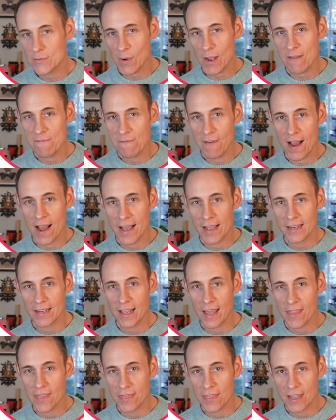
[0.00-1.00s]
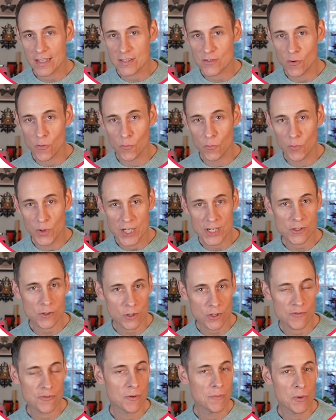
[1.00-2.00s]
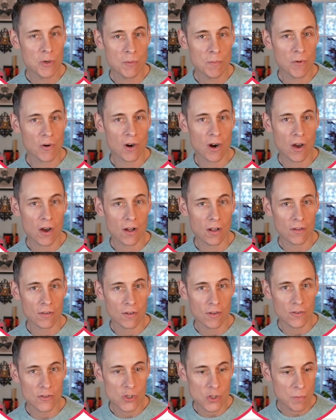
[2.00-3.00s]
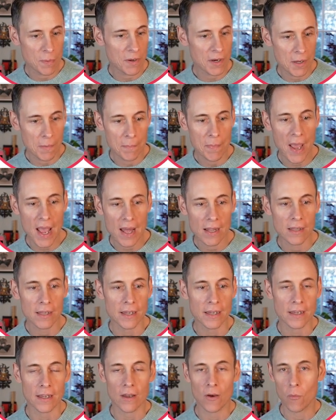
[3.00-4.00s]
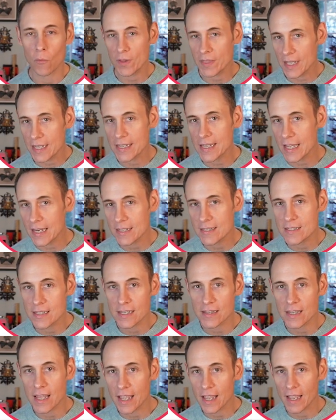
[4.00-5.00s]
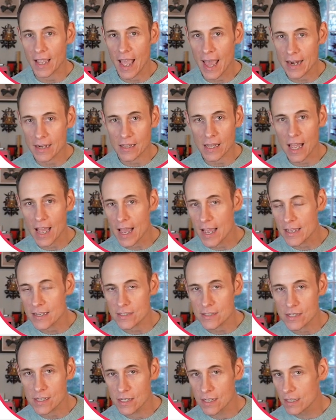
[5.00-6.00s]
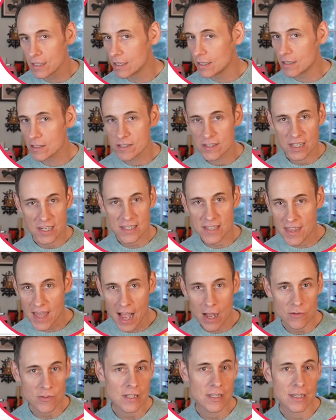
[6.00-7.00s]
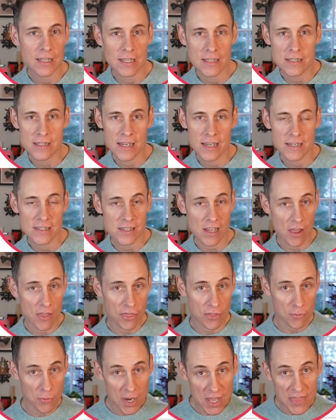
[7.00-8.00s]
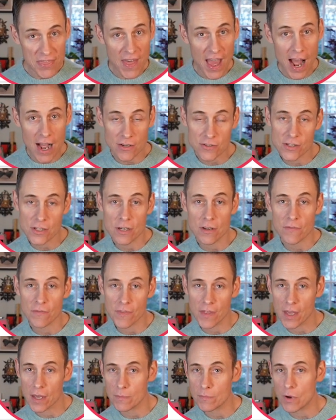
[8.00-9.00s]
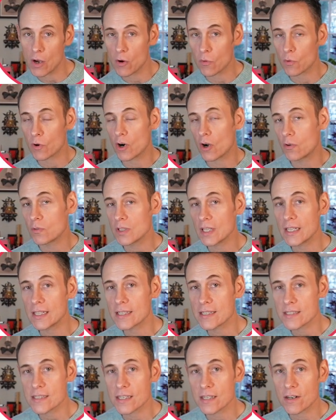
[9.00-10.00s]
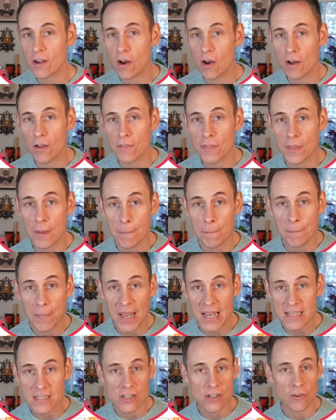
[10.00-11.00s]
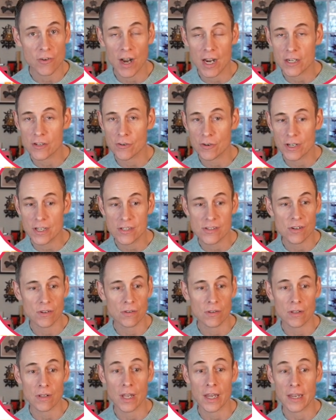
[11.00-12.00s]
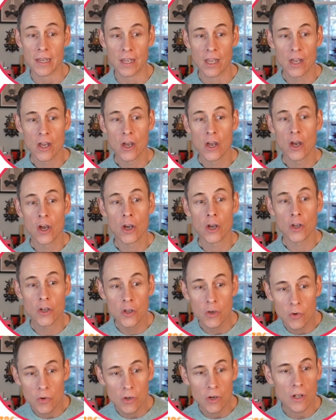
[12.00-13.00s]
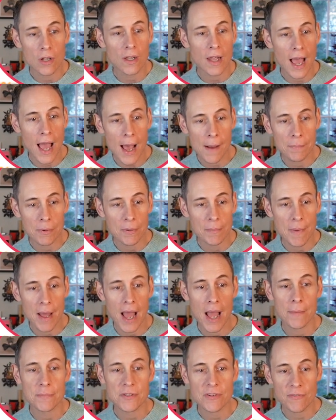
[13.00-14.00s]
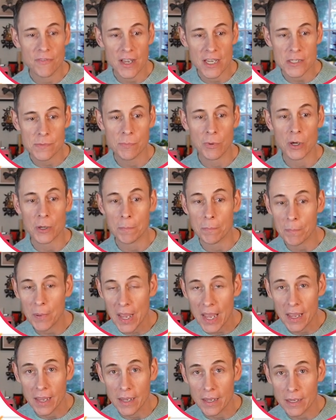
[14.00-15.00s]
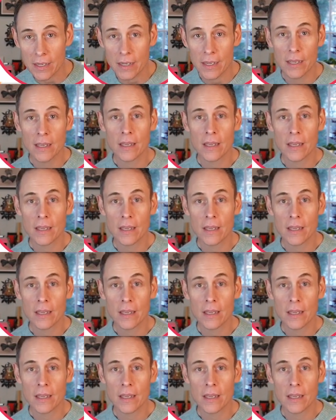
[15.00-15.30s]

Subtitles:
why I find this research from Uberall super compelling. What they did is that they analyzed 6,000 listings. 3,000 of them were only listed on the base directory. So like Google, Apple Maps, Facebook, Bing,